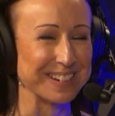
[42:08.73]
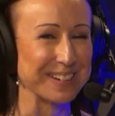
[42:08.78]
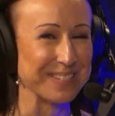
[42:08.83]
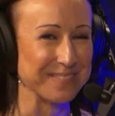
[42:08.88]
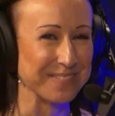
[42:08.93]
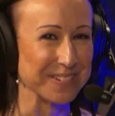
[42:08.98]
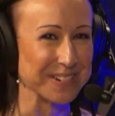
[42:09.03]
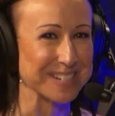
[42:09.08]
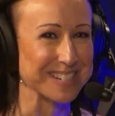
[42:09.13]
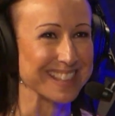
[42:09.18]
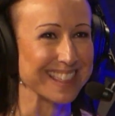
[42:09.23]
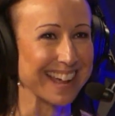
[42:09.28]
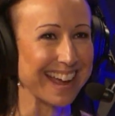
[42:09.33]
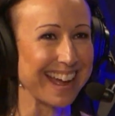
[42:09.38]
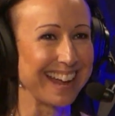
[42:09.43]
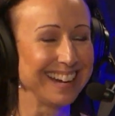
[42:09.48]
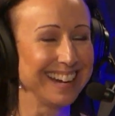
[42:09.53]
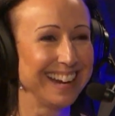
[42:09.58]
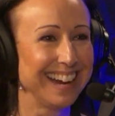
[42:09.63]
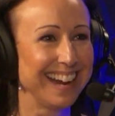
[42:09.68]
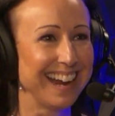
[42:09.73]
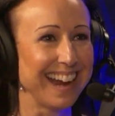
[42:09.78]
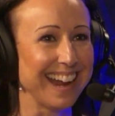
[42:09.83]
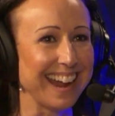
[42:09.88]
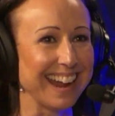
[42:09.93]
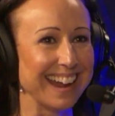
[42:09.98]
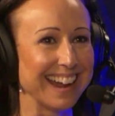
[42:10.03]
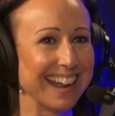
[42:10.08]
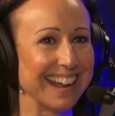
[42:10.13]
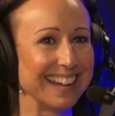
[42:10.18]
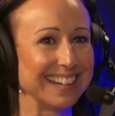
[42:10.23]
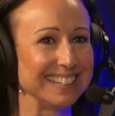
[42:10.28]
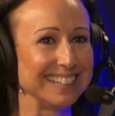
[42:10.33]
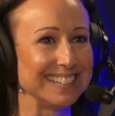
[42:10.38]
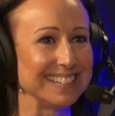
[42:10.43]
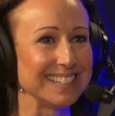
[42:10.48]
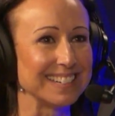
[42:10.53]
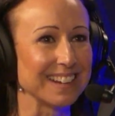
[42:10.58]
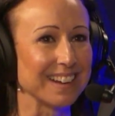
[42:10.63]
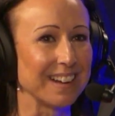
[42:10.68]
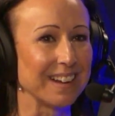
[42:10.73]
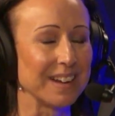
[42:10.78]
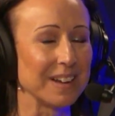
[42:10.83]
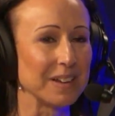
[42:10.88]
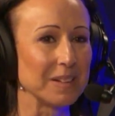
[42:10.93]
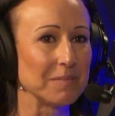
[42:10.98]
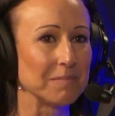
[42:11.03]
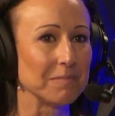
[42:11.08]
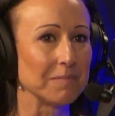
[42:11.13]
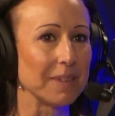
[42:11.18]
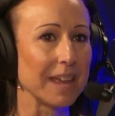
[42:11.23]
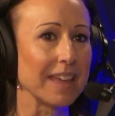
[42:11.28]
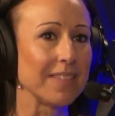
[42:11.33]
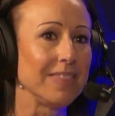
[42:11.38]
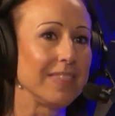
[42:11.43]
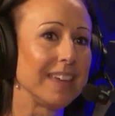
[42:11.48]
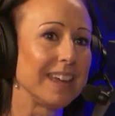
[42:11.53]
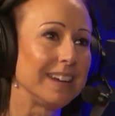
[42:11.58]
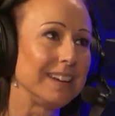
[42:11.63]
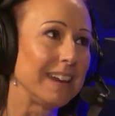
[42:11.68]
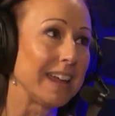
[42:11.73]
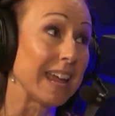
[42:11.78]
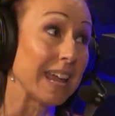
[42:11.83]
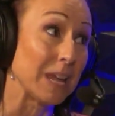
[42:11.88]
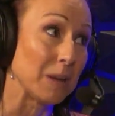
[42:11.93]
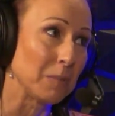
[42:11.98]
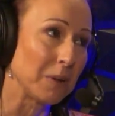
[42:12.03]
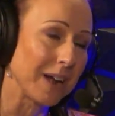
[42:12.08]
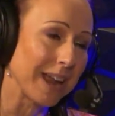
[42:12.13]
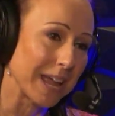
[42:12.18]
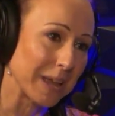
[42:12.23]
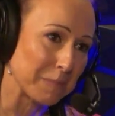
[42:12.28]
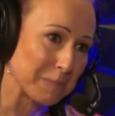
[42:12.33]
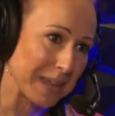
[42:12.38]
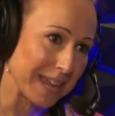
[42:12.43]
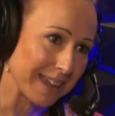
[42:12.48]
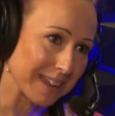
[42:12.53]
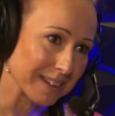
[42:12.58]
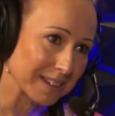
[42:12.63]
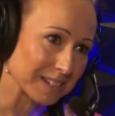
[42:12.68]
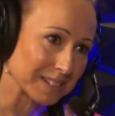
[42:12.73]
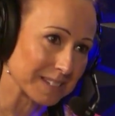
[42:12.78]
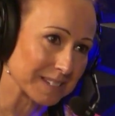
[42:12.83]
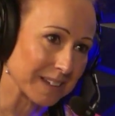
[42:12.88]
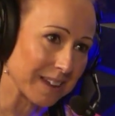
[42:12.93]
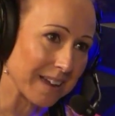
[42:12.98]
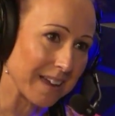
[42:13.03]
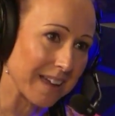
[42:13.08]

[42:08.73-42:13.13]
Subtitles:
Looking forward to that. And then Abraham Hicks.